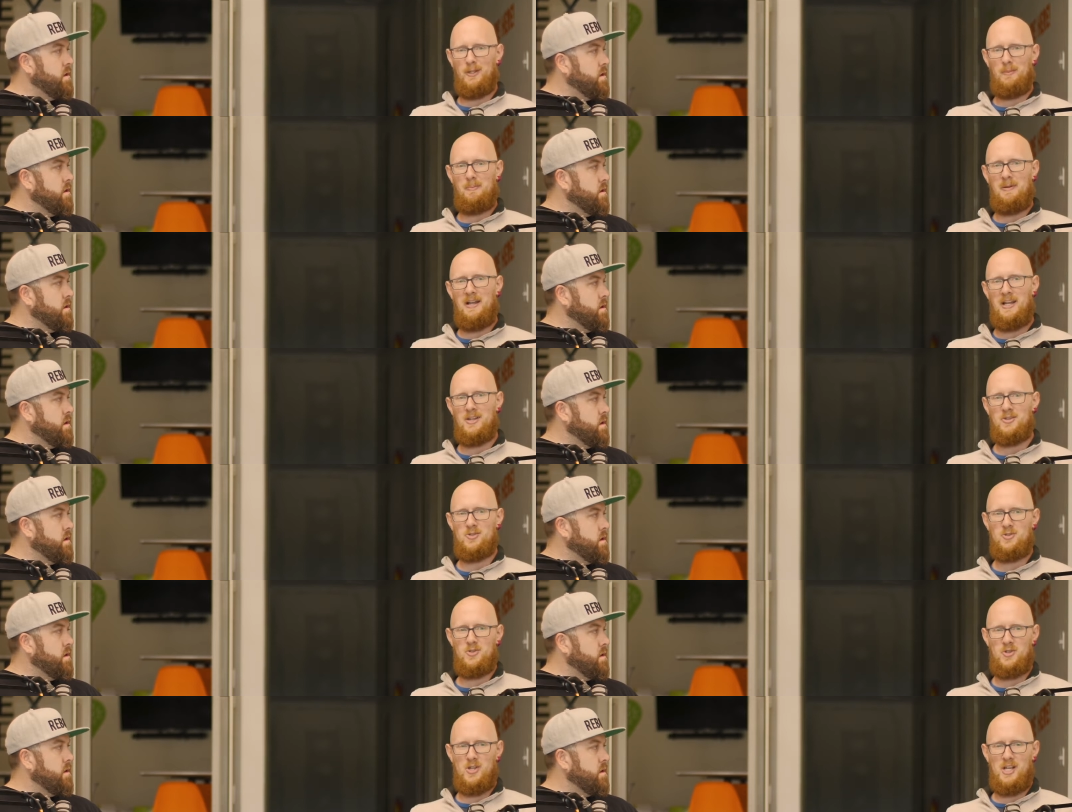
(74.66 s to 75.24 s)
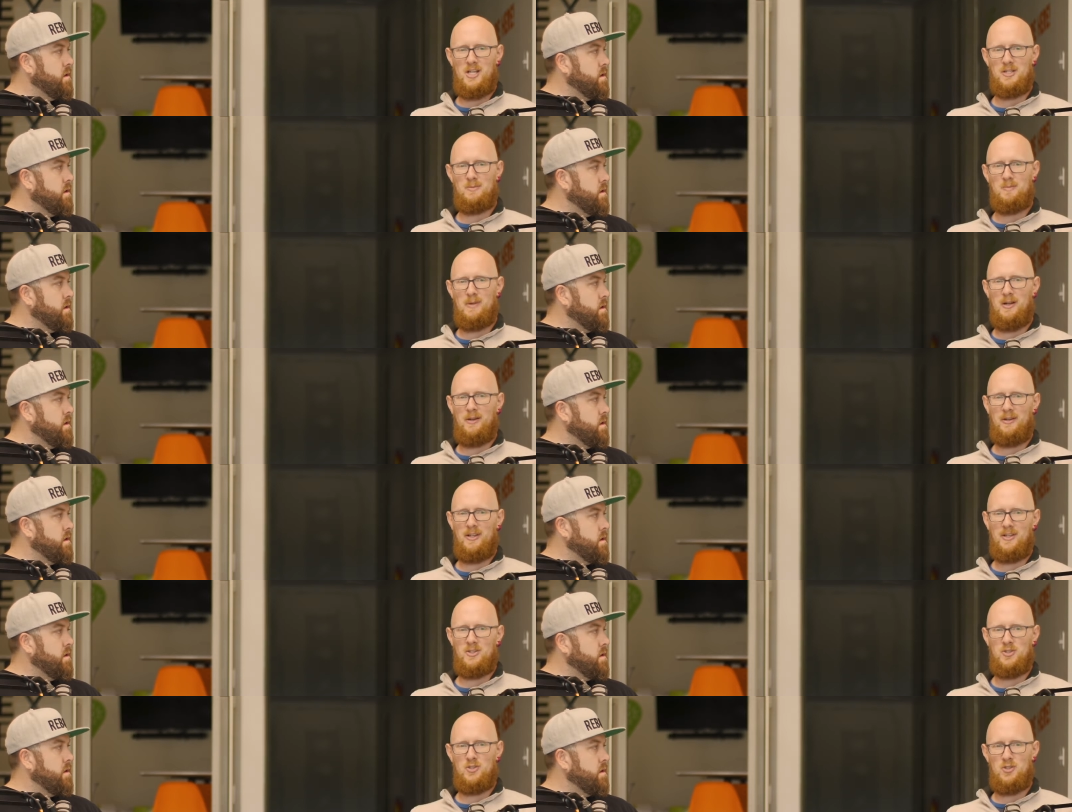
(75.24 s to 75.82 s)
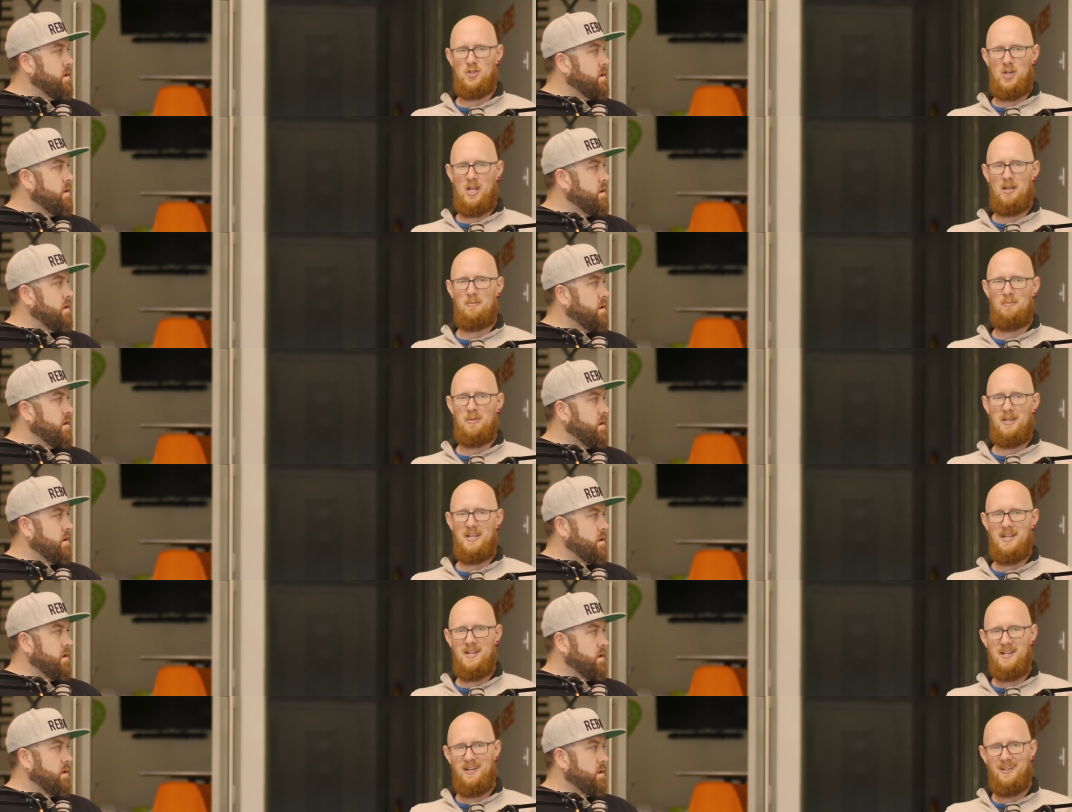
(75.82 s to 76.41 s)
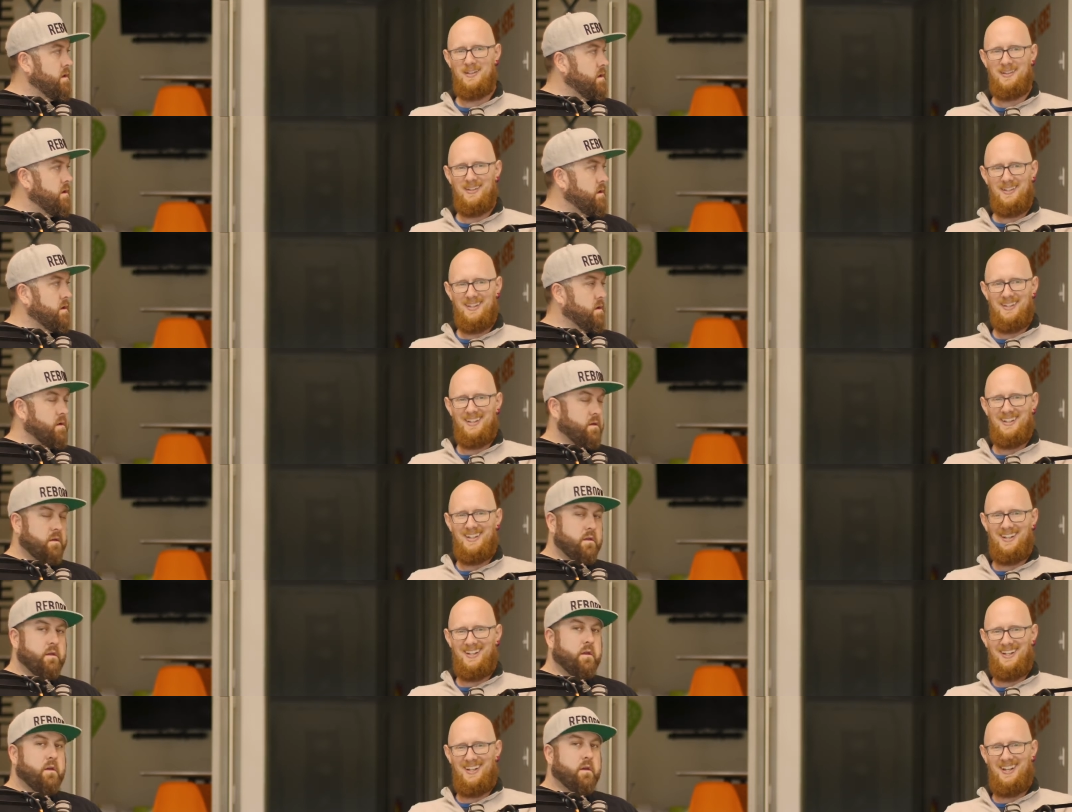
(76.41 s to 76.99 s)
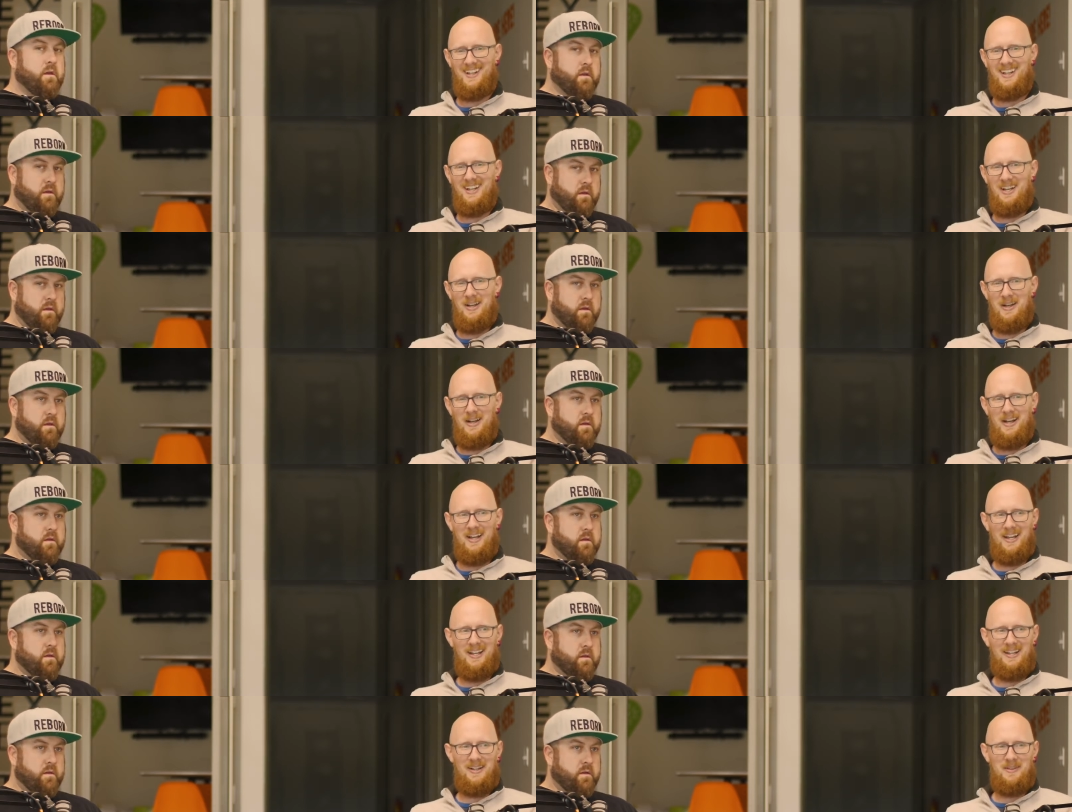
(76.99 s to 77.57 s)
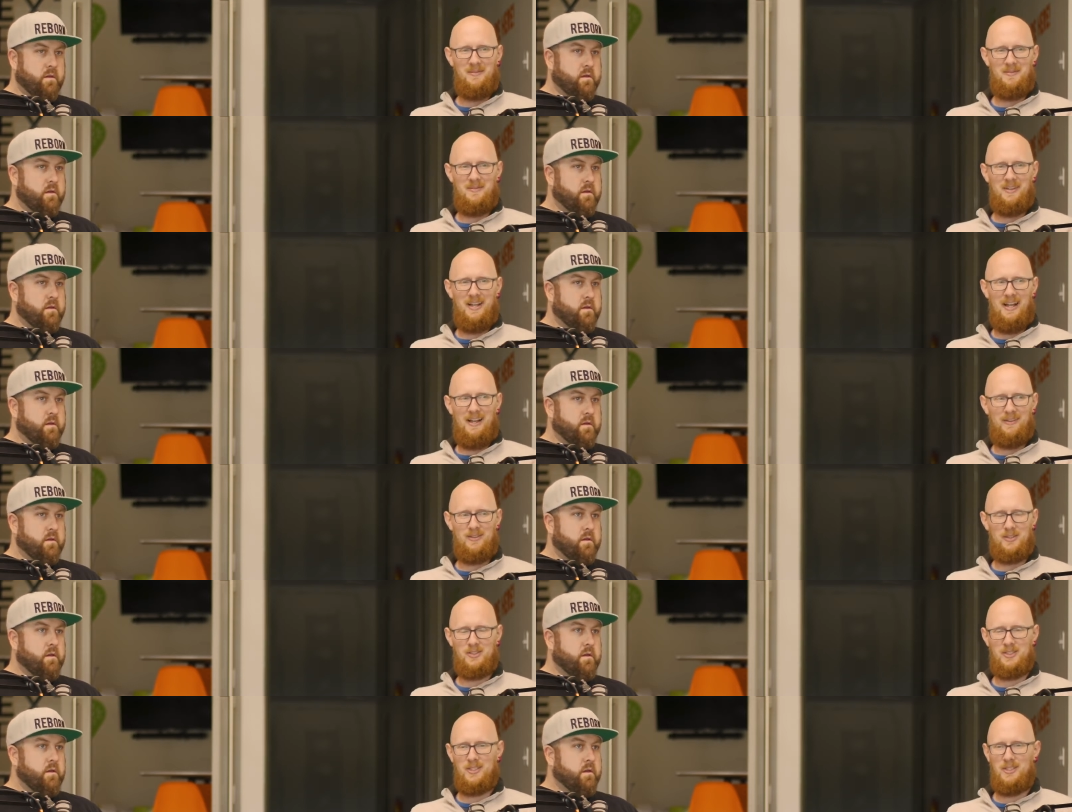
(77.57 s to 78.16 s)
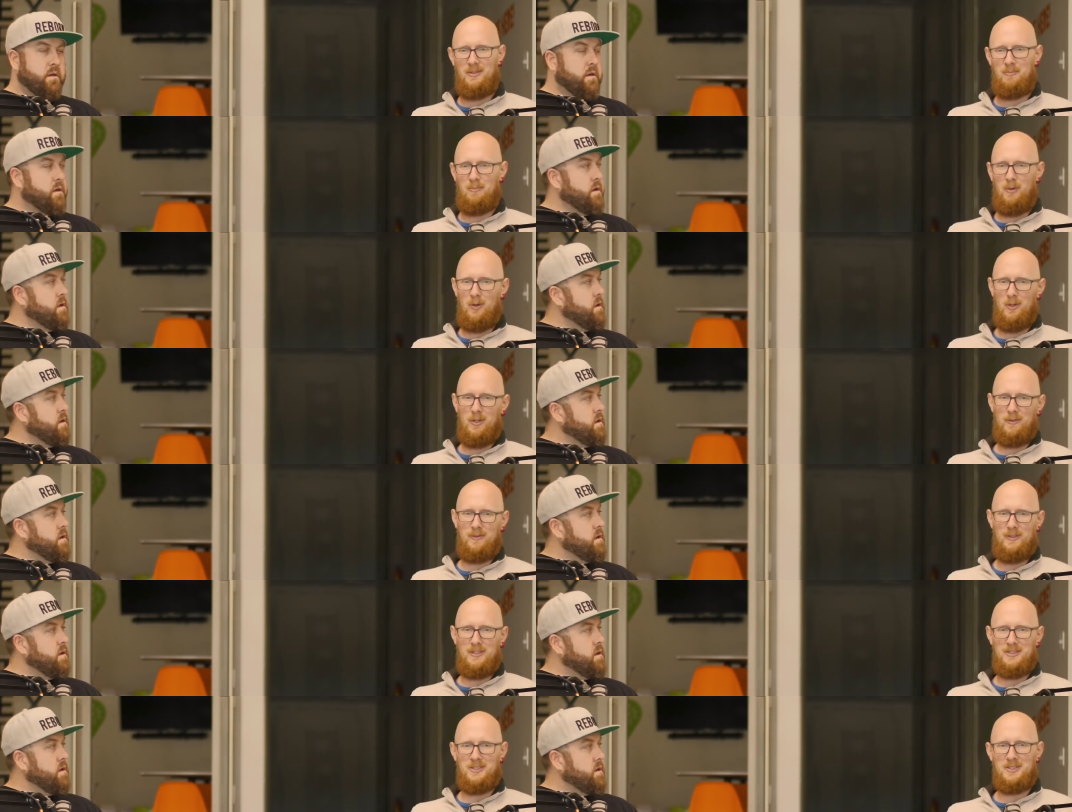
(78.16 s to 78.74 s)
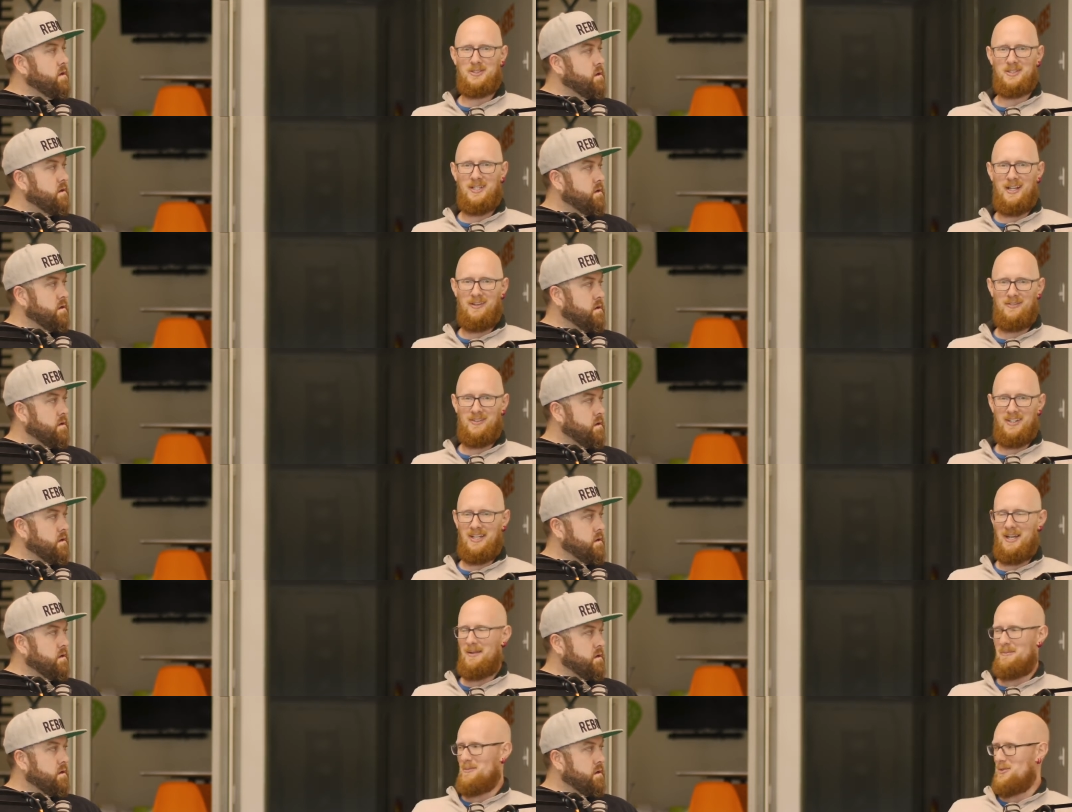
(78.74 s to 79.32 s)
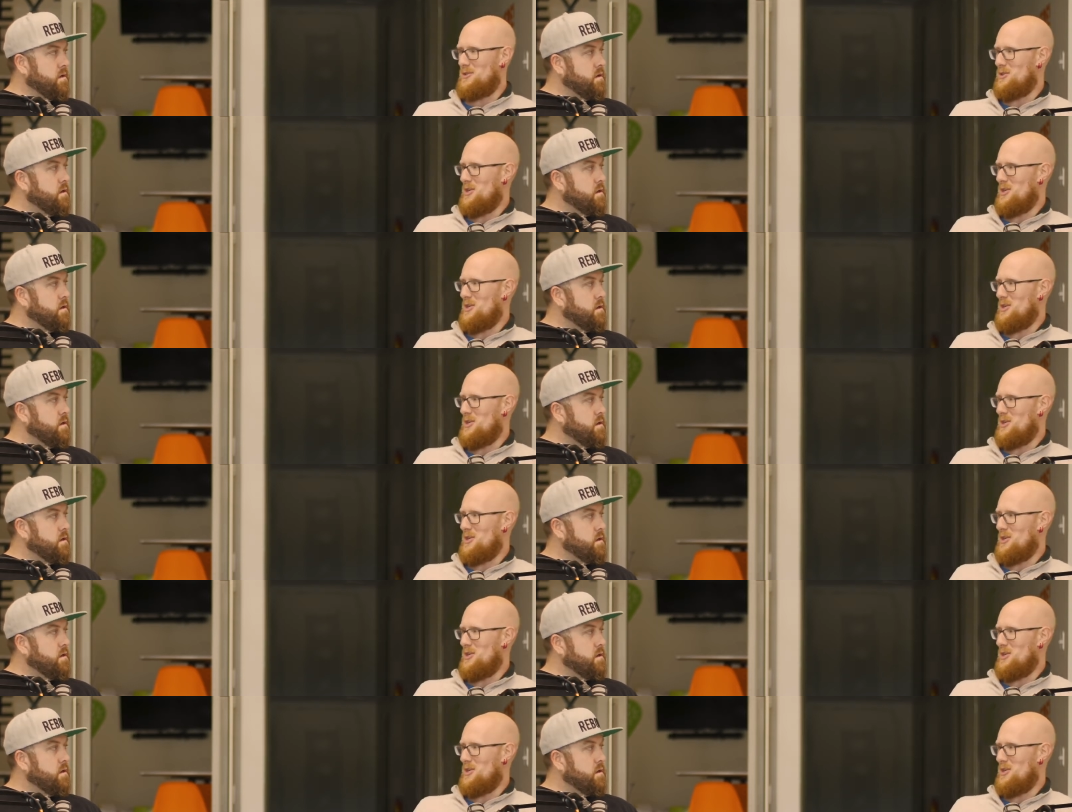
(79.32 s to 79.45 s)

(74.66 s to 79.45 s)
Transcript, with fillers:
Speaker 1: to Pastor Josh Brown as JB. Uh, I obviously both of us have the name